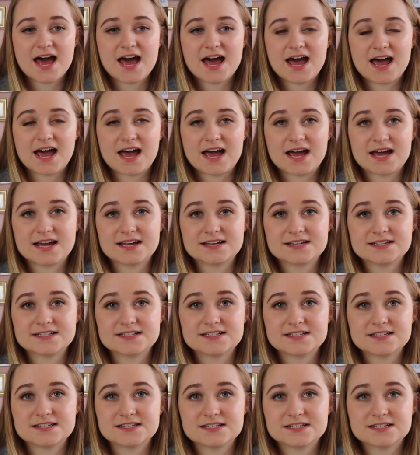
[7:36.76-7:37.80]

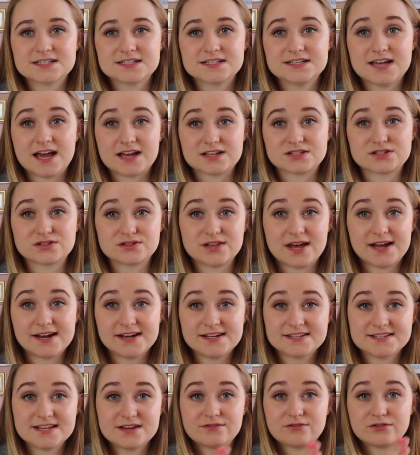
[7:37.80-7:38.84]
And yeah, so
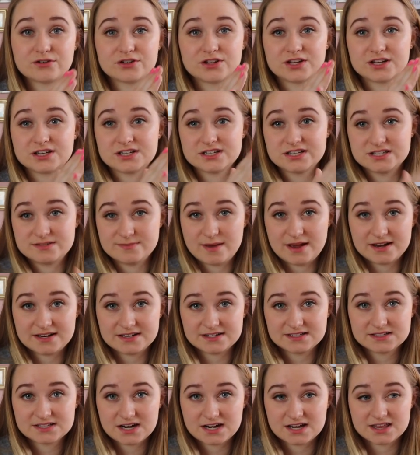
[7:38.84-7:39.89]
that is it for the
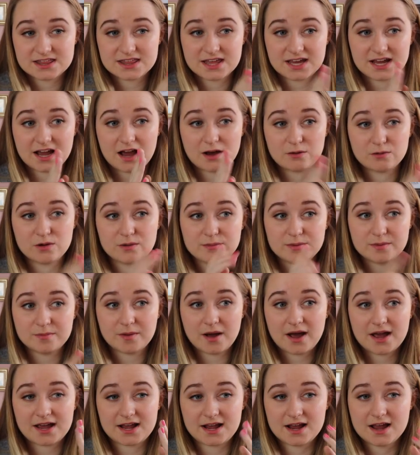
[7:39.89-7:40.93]
cosmetics kind of thing. I will be
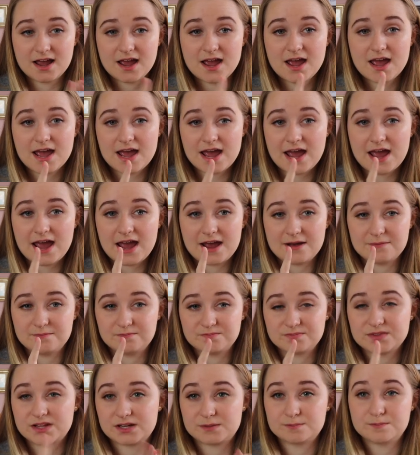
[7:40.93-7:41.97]
buying
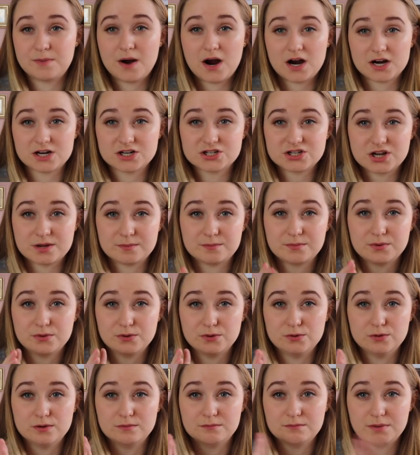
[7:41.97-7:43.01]
like bar
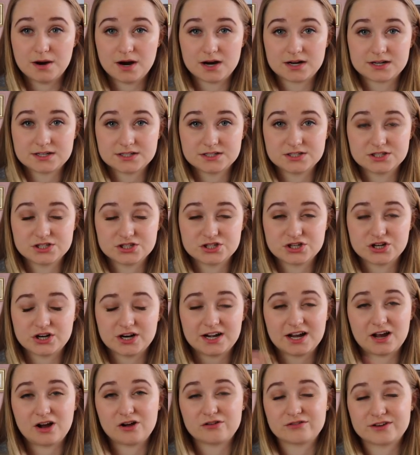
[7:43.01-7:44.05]
shampoo and bar conditioner,
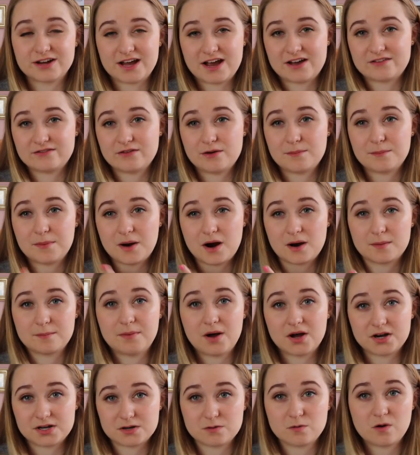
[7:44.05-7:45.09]
and I already have bar
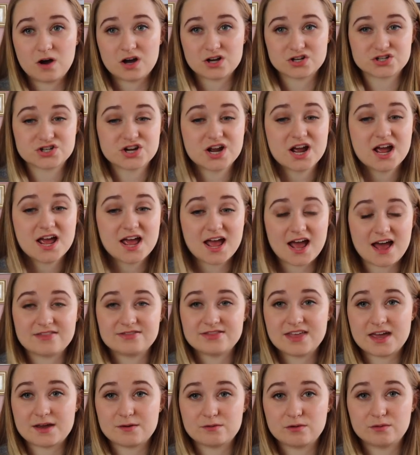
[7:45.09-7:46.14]
body wash,
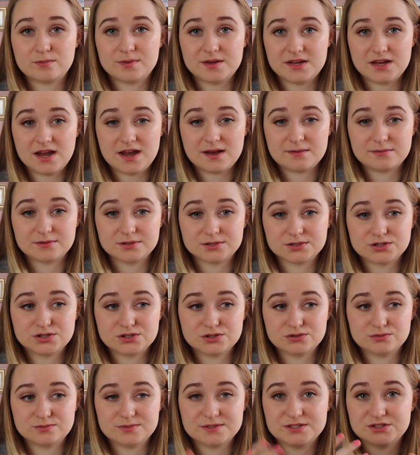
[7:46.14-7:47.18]
and they will be able
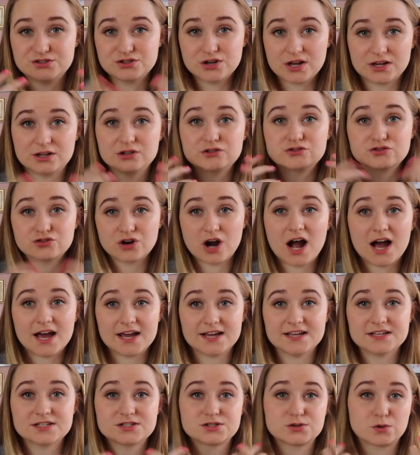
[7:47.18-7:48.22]
to be like
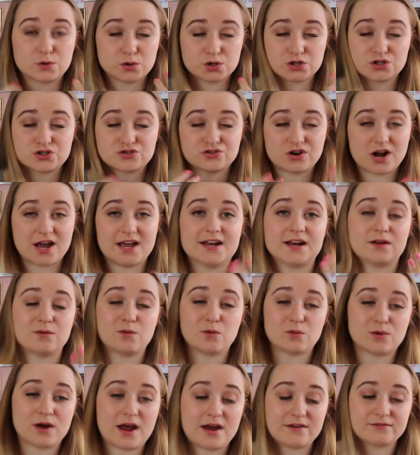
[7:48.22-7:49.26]
dry, stored dry, and I
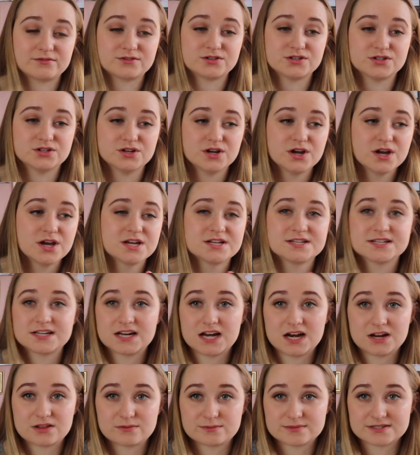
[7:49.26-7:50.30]
won't have to
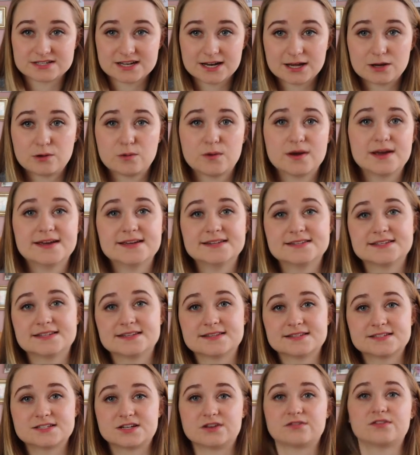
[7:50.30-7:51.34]
declare them as liquids
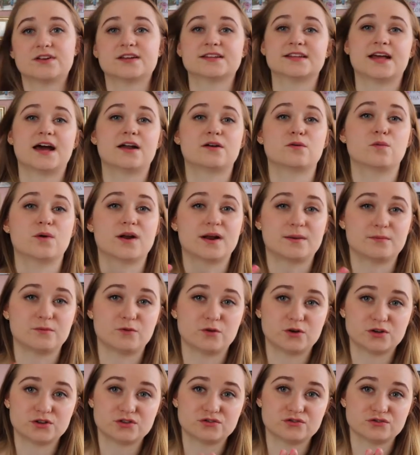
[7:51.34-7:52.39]
and stuff like that when I'm
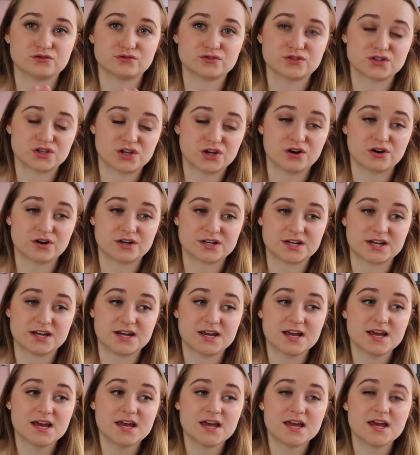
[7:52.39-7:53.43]
going through
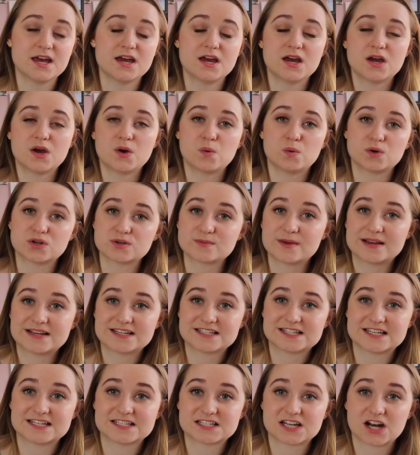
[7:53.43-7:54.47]
security, which
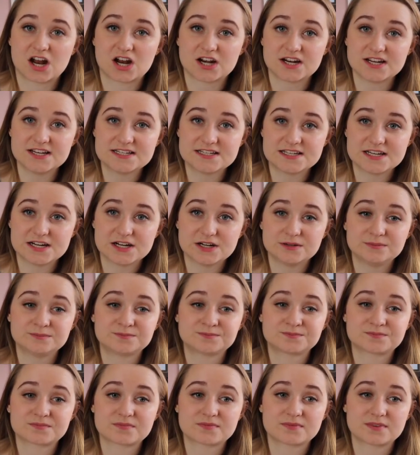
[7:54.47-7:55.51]
makes things a lot easier.
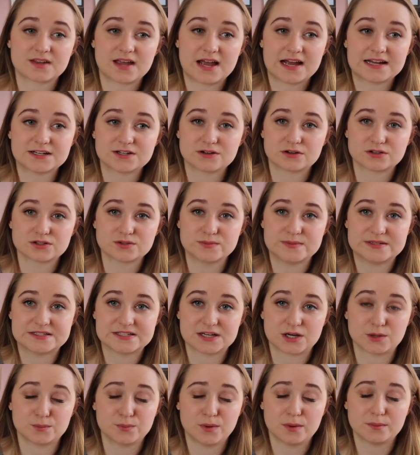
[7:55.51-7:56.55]
And it also
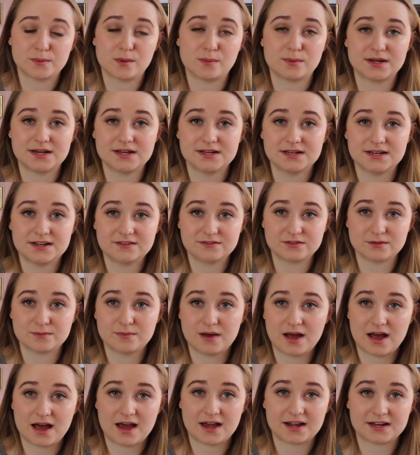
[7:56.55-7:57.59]
means I could probably leave them
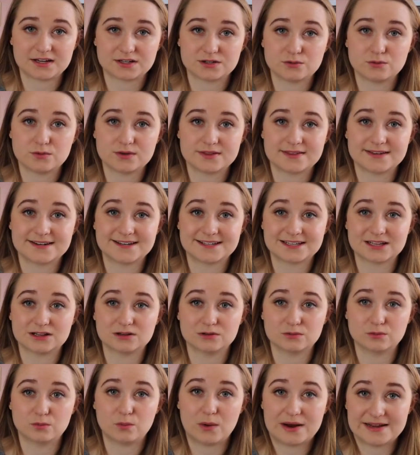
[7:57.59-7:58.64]
behind with
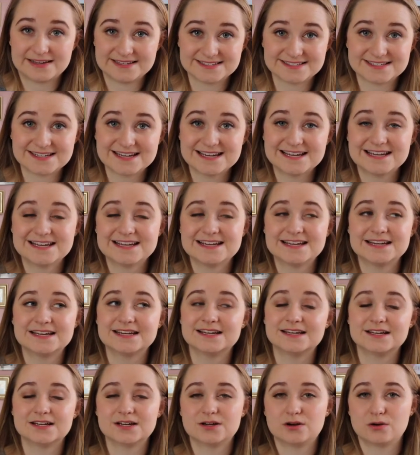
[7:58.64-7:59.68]
little waste
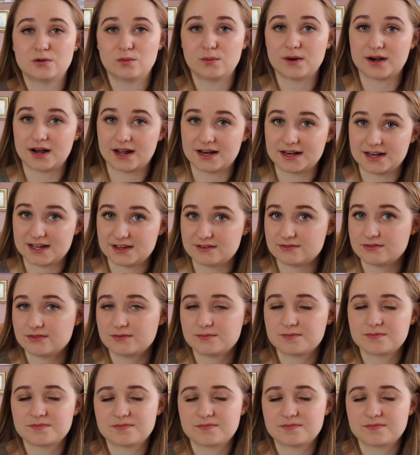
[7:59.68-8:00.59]
when I leave.